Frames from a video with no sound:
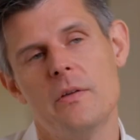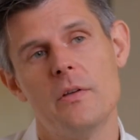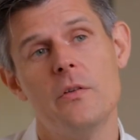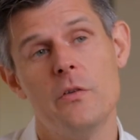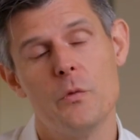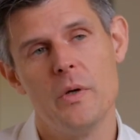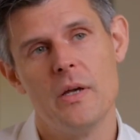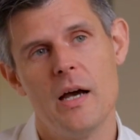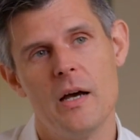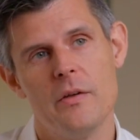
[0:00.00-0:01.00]
the solutions we
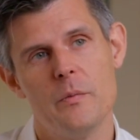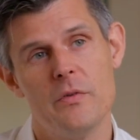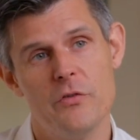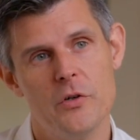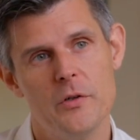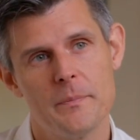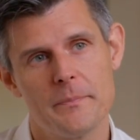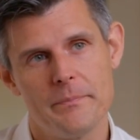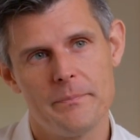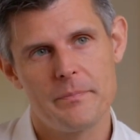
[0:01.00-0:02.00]
had before.
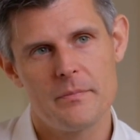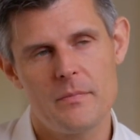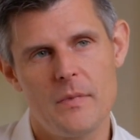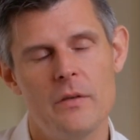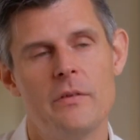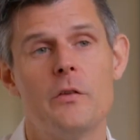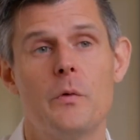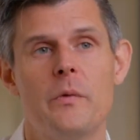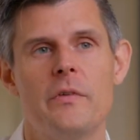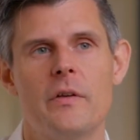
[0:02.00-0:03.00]
So that's
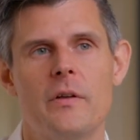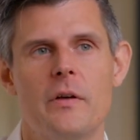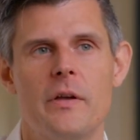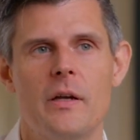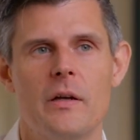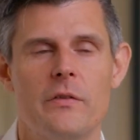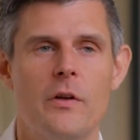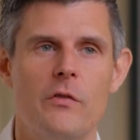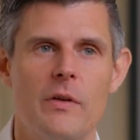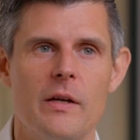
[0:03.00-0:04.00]
when we started looking at
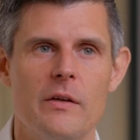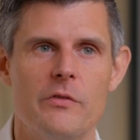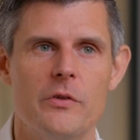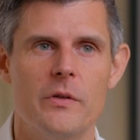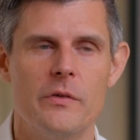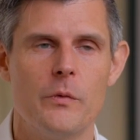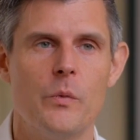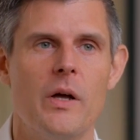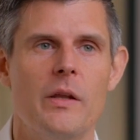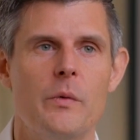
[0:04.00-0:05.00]
Snowflake for
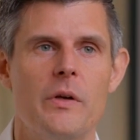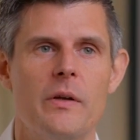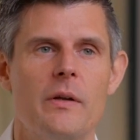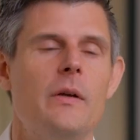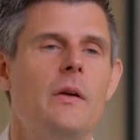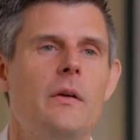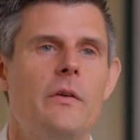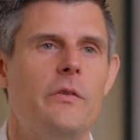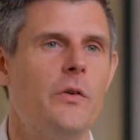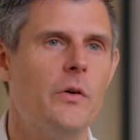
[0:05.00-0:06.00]
somewhere that we could
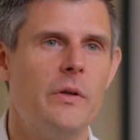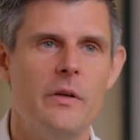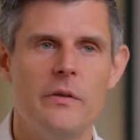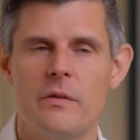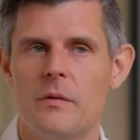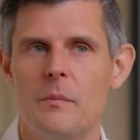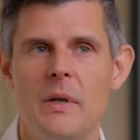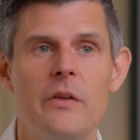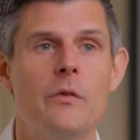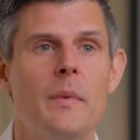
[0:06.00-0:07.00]
store these
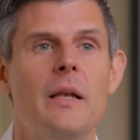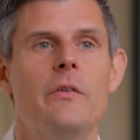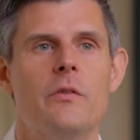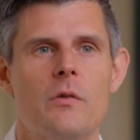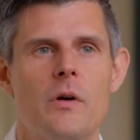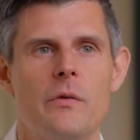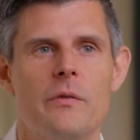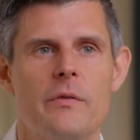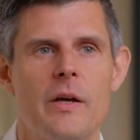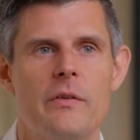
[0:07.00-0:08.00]
millions and millions of rows
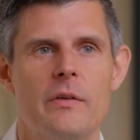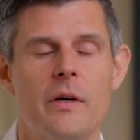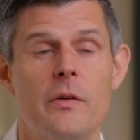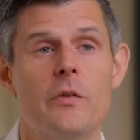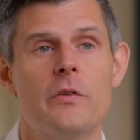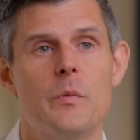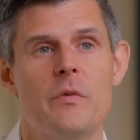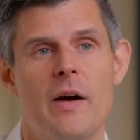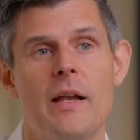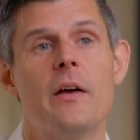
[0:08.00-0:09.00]
of data and also
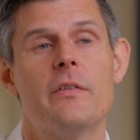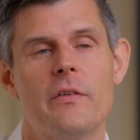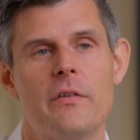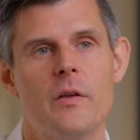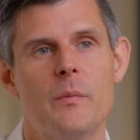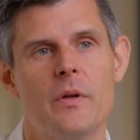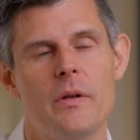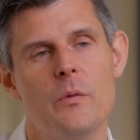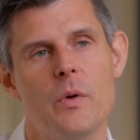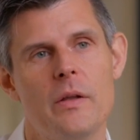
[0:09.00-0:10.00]
provide access to them
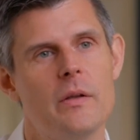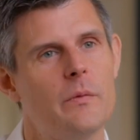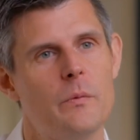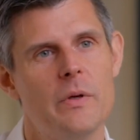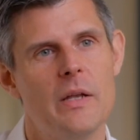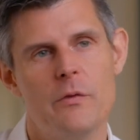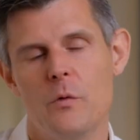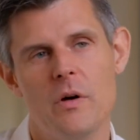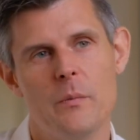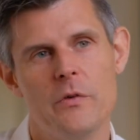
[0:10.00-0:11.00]
in a way that we never
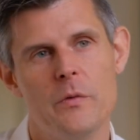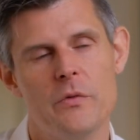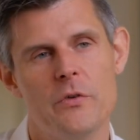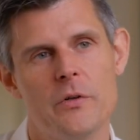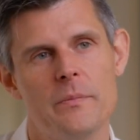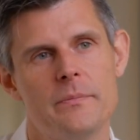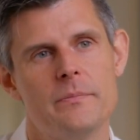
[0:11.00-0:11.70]
were able to before.